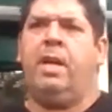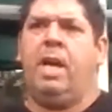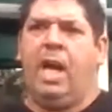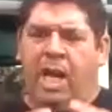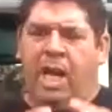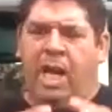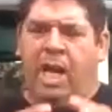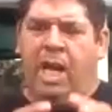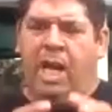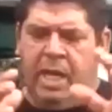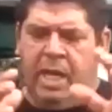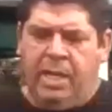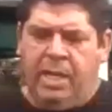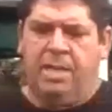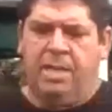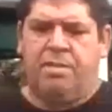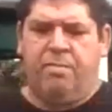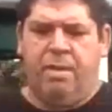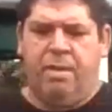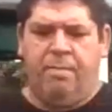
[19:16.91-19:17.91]
an industry
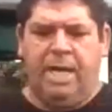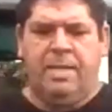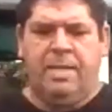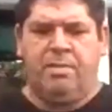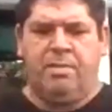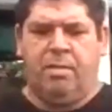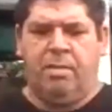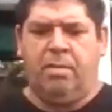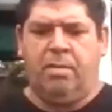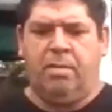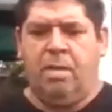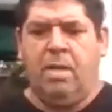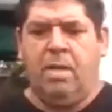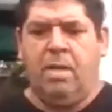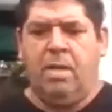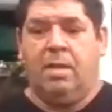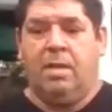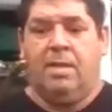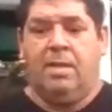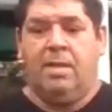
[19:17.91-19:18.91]
based on
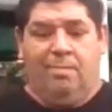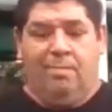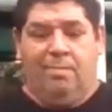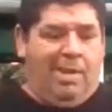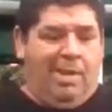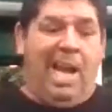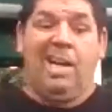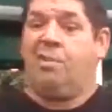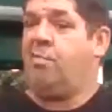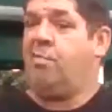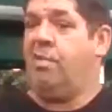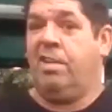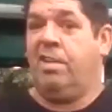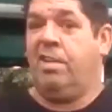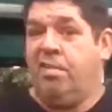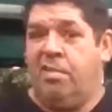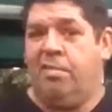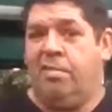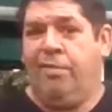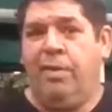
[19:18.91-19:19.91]
our
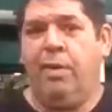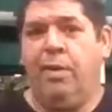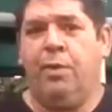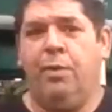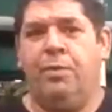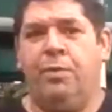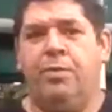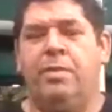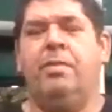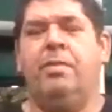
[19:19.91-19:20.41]
traditional foods.